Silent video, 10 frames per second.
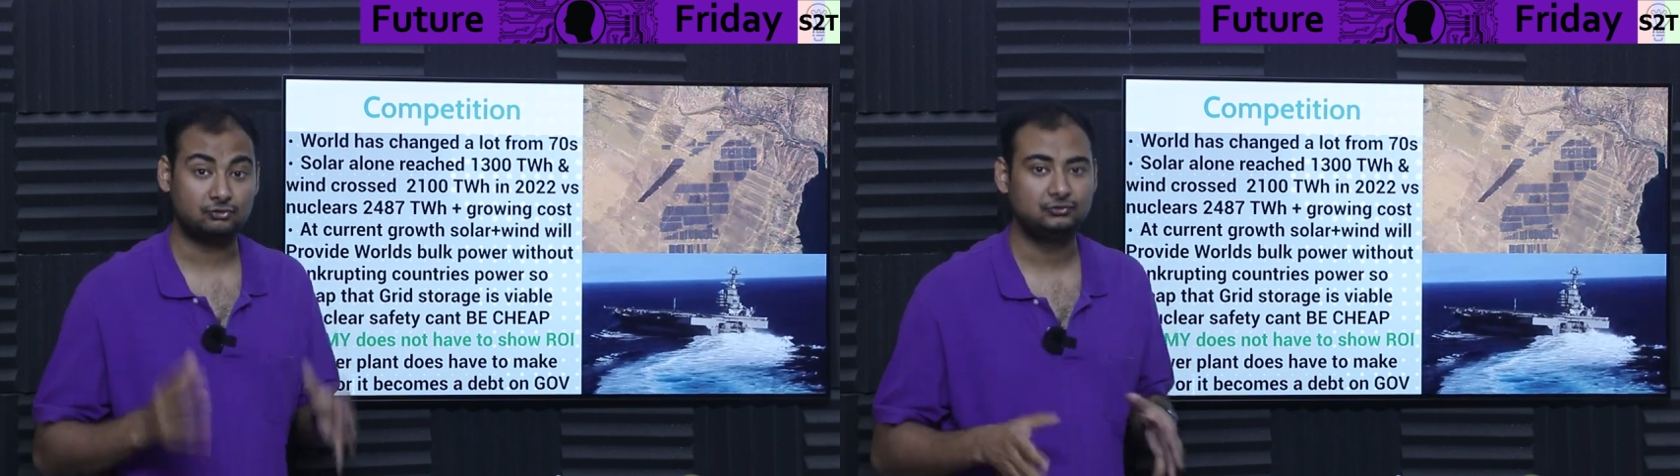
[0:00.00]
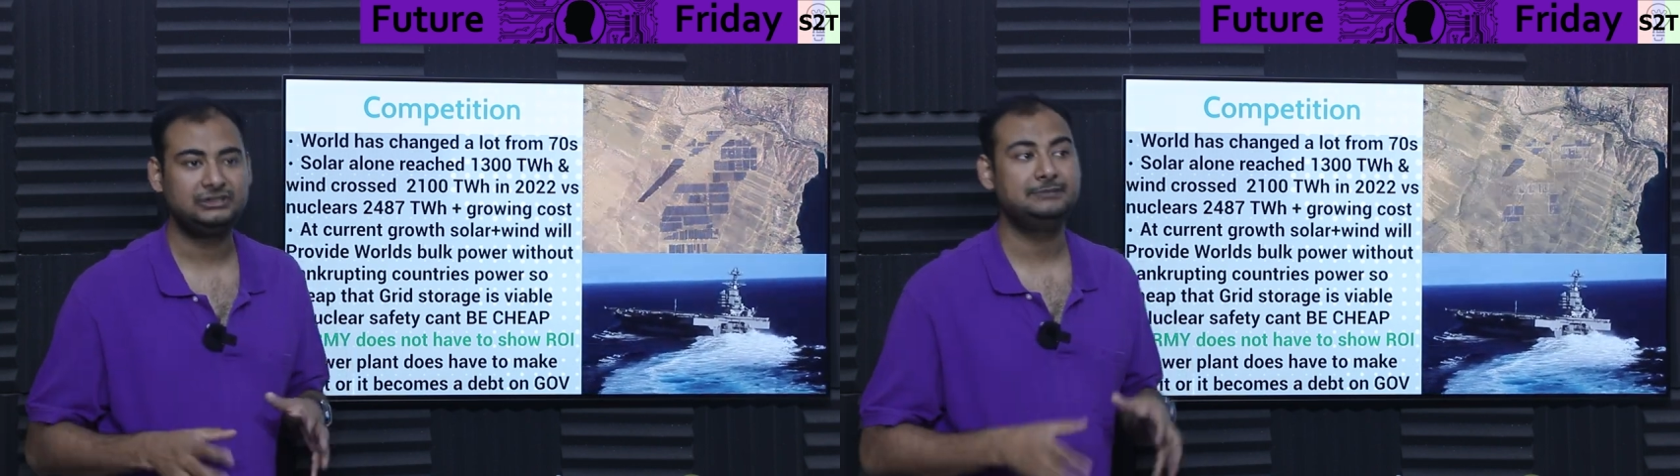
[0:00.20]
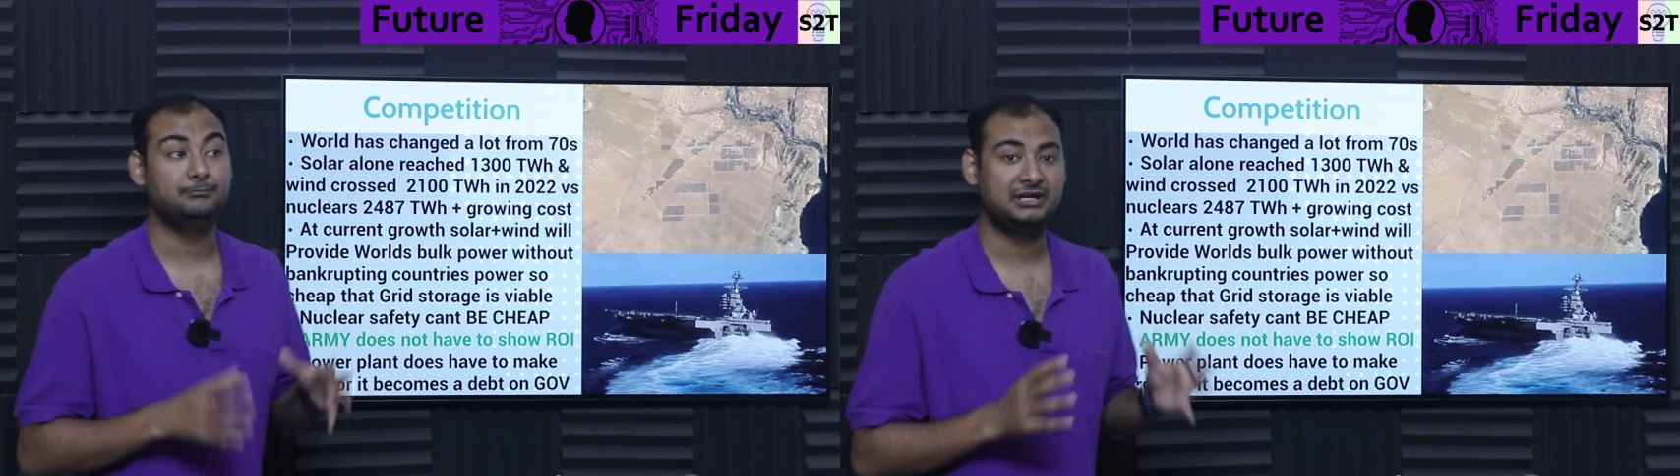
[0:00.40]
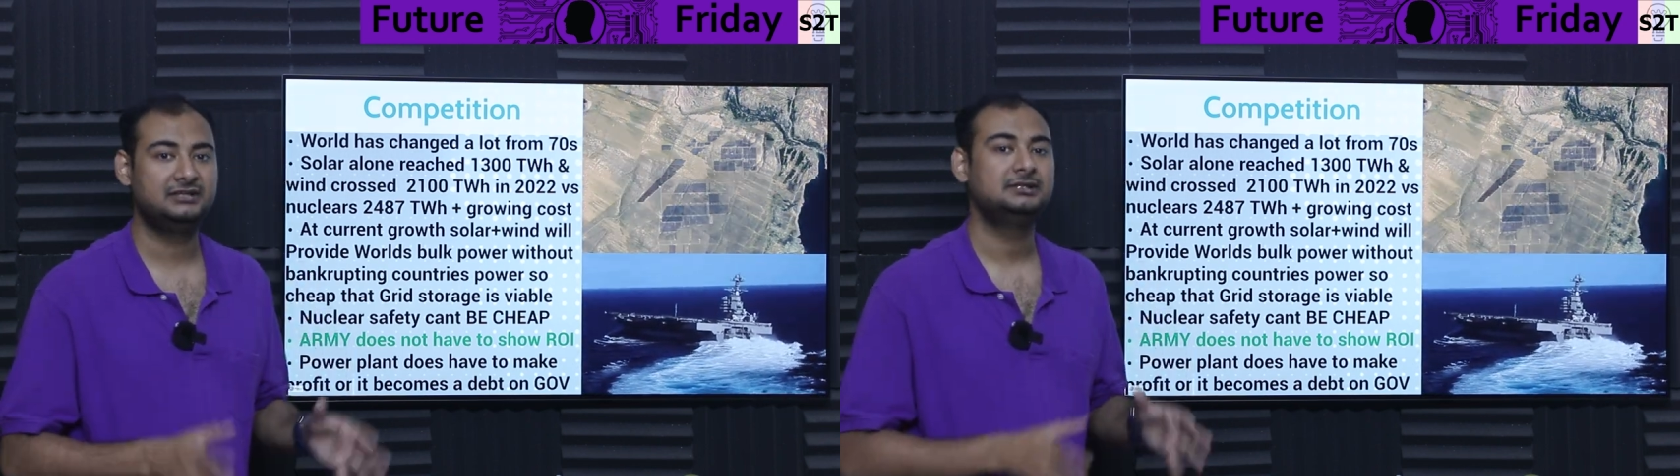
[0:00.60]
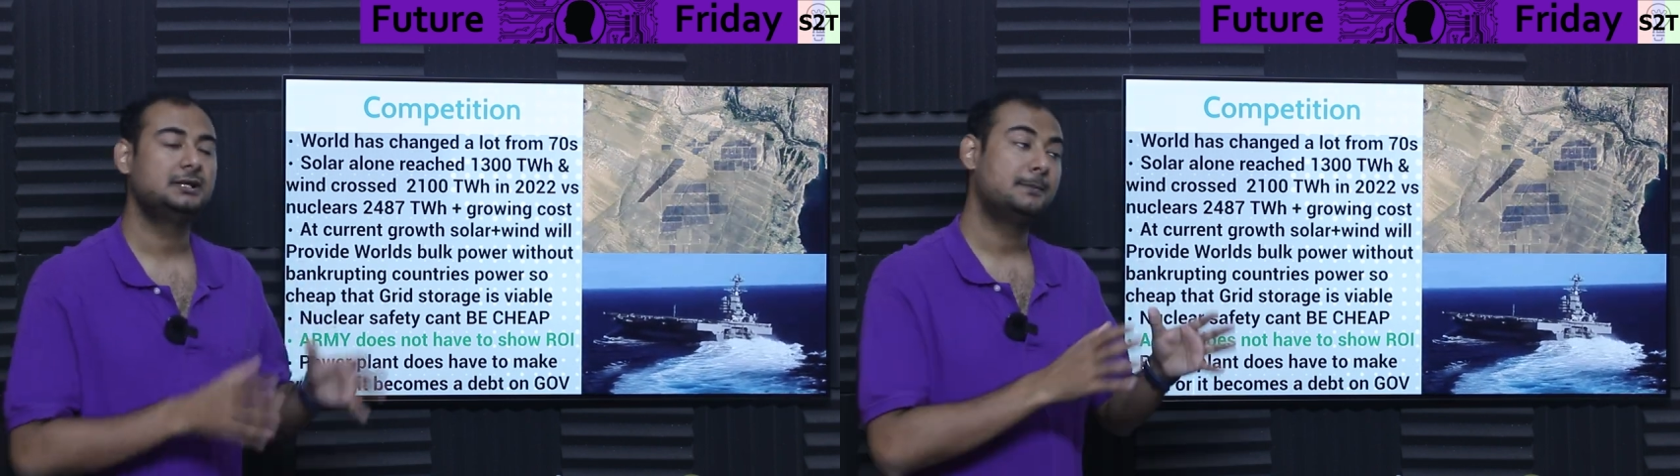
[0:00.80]
truly
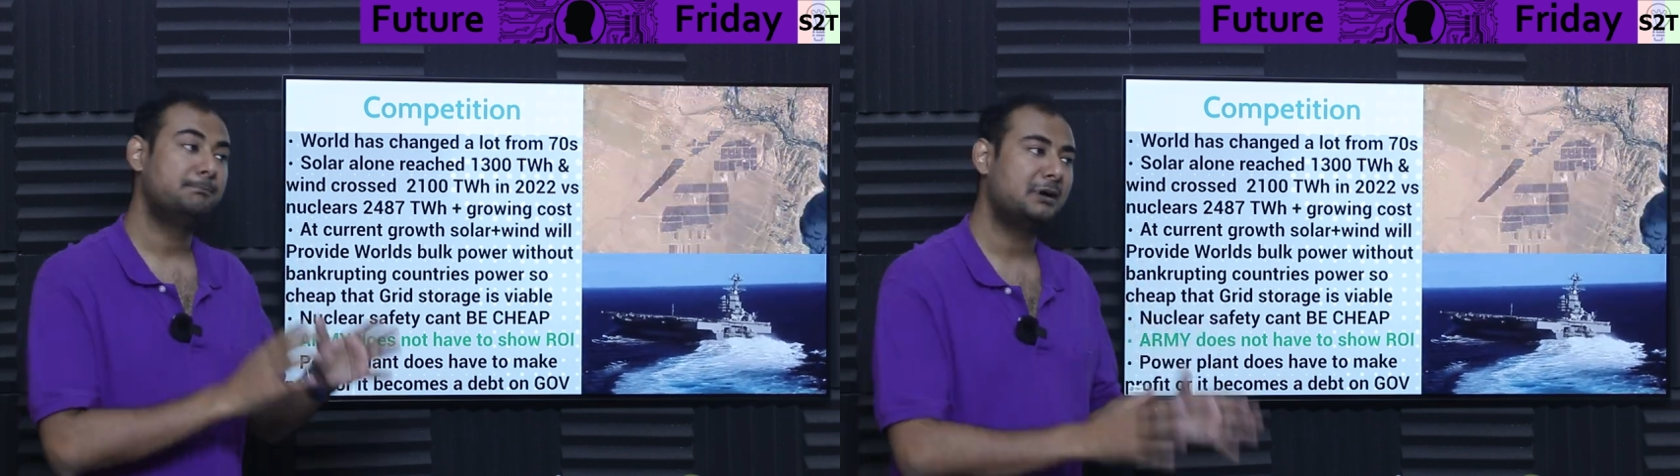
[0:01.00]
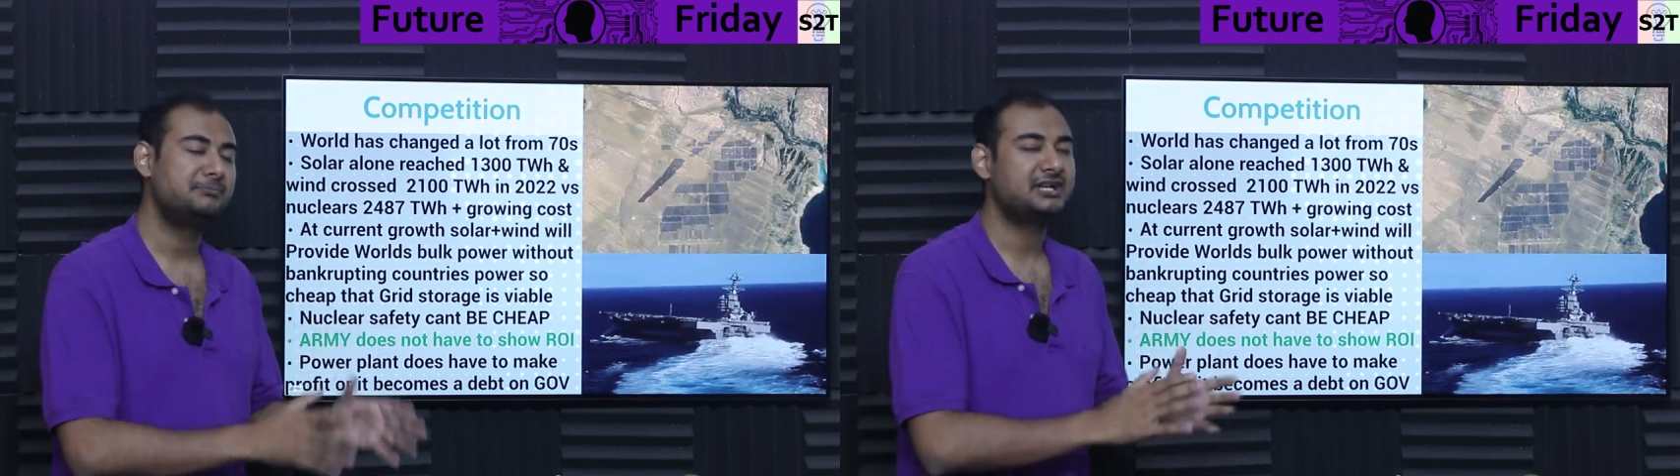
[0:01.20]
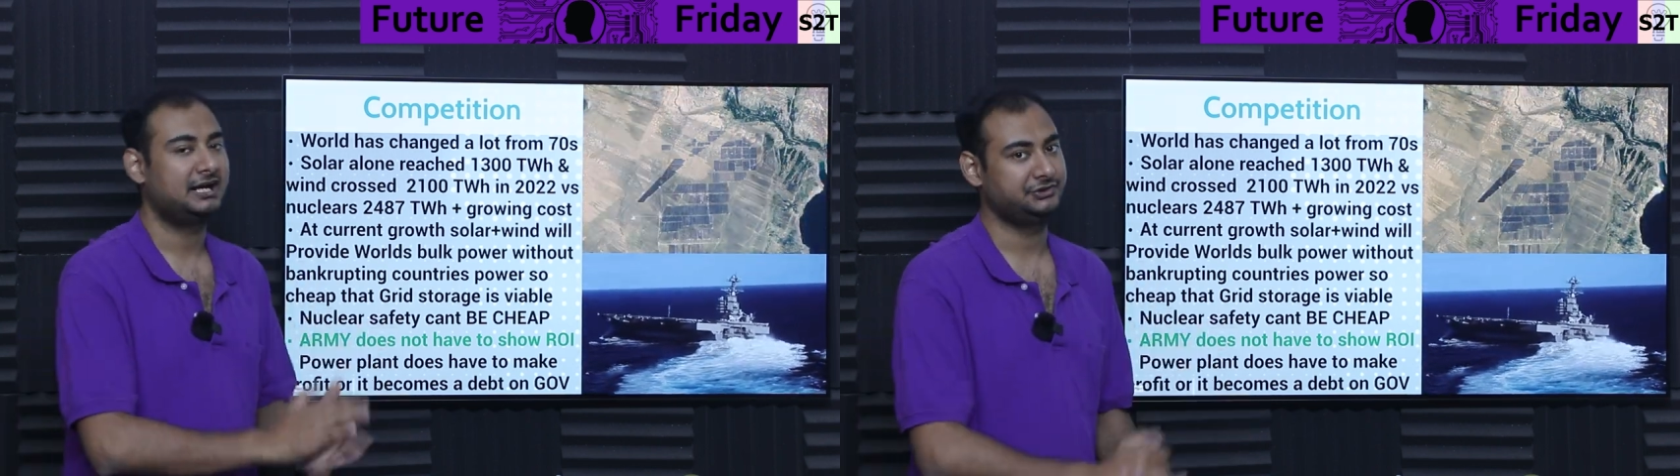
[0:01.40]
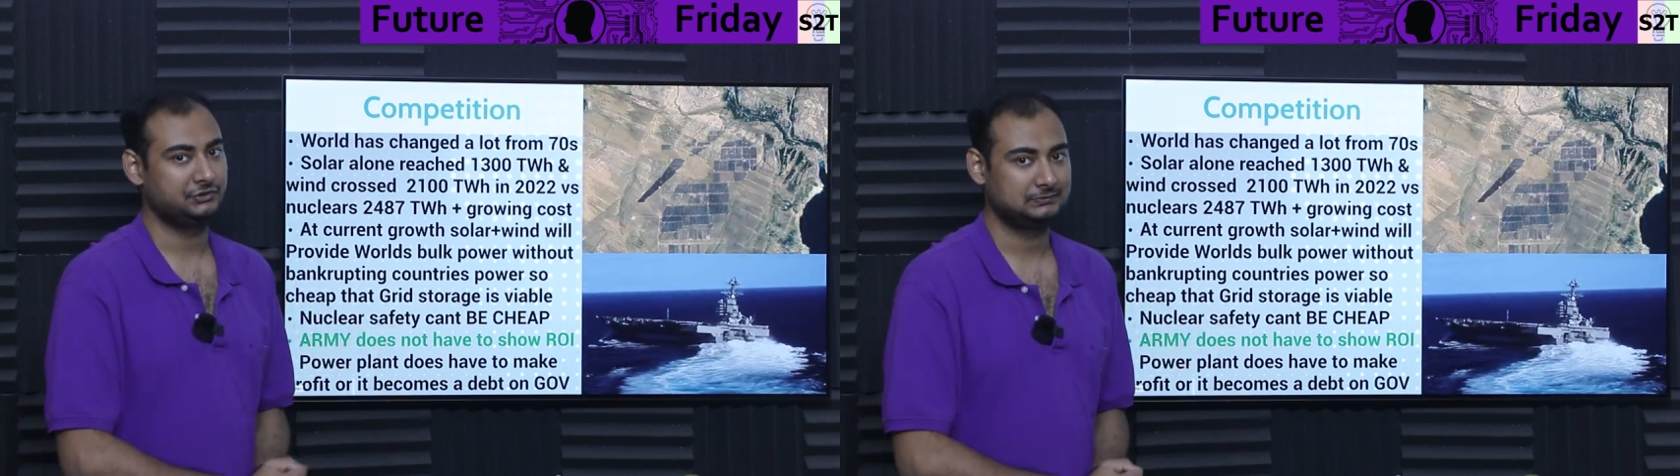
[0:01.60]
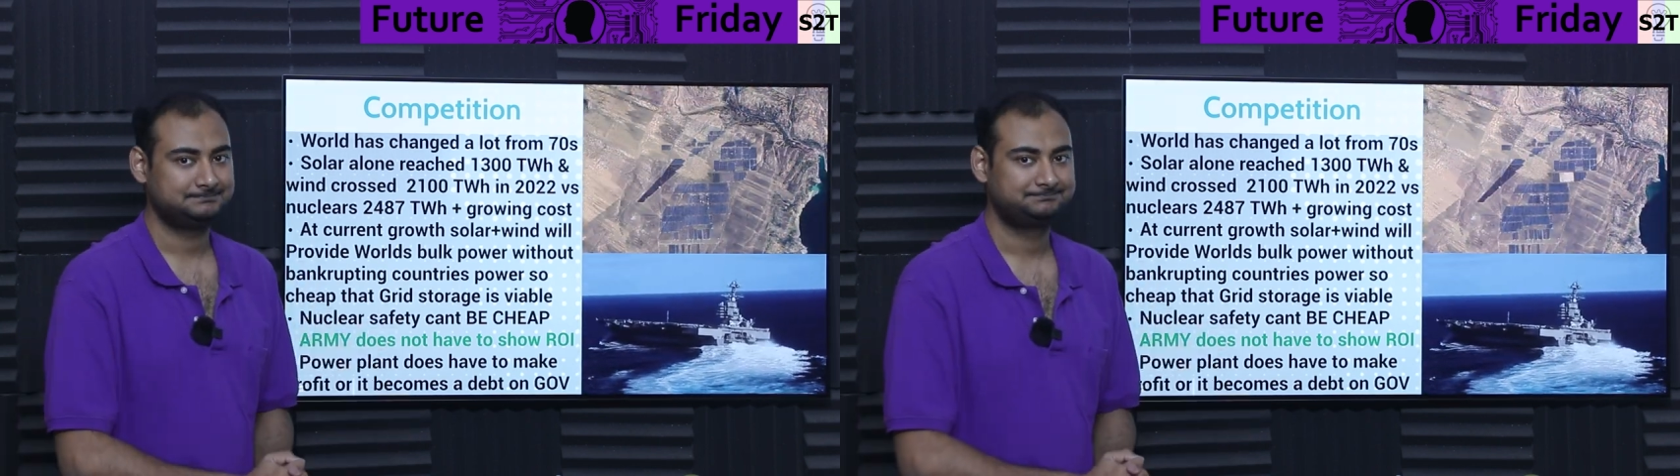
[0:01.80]
build pumped
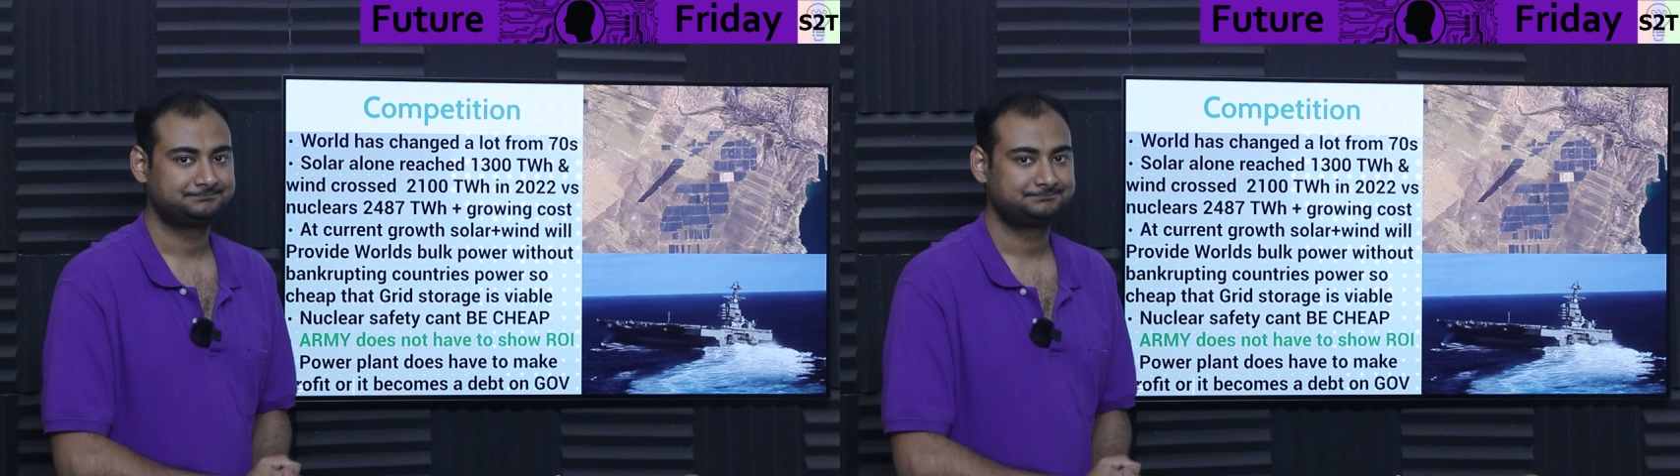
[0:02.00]
hydro.